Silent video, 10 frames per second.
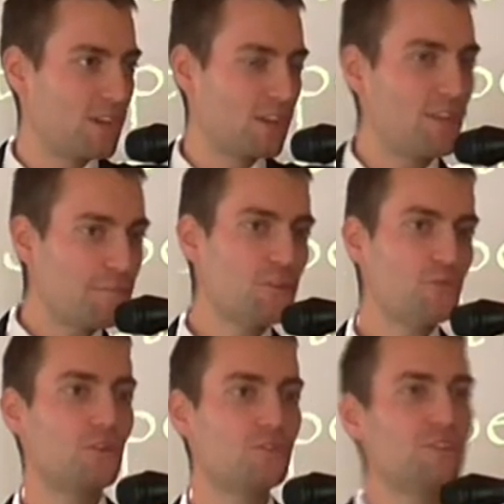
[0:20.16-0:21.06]
If you
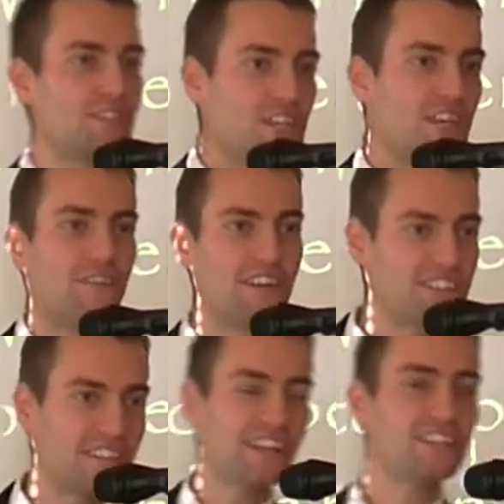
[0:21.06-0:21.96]
would receive a
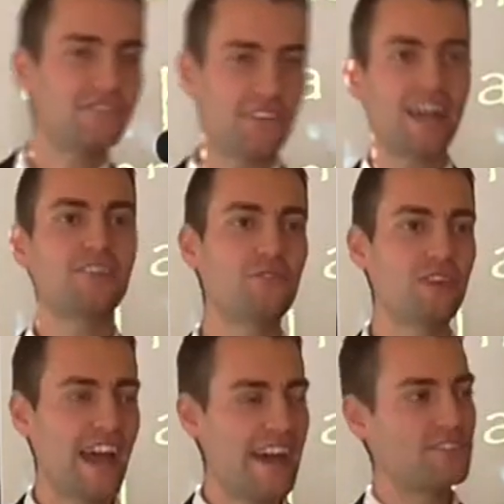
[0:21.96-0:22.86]

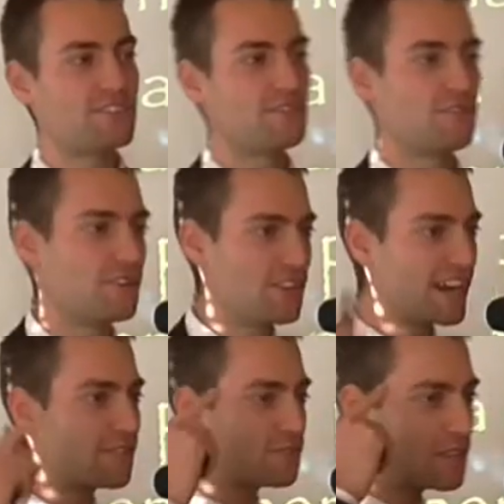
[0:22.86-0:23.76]
satisfactory answer,
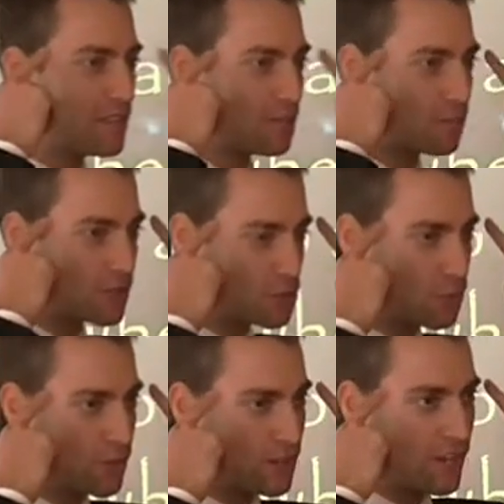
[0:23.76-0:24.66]
not only which
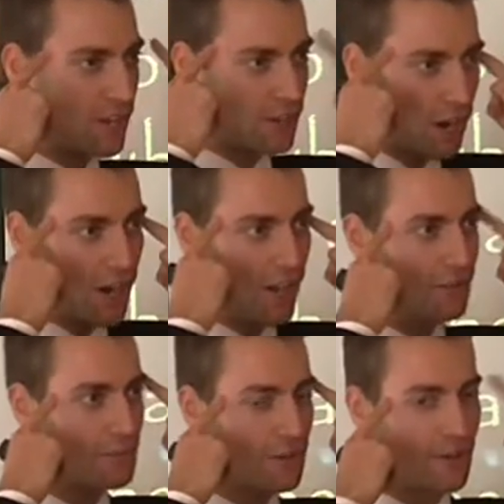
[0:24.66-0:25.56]
would
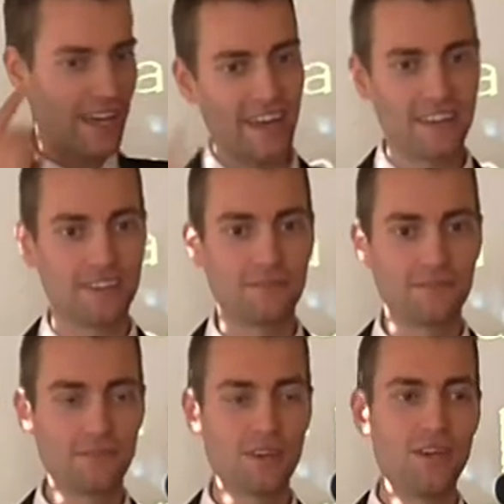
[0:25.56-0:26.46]
calm your head,
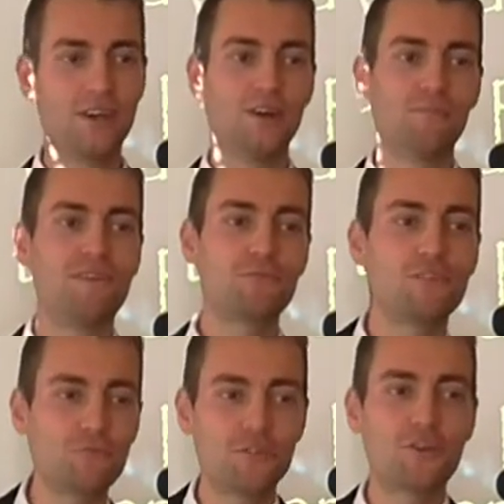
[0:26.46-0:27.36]
but
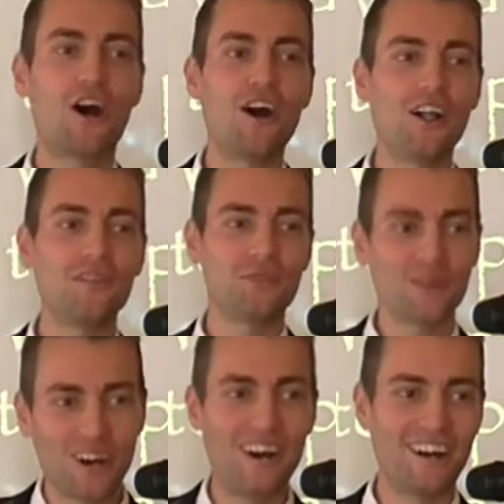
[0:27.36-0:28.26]
which would calm your
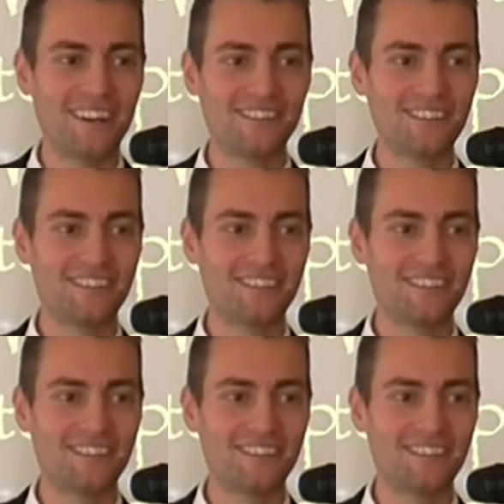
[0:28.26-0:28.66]
heart?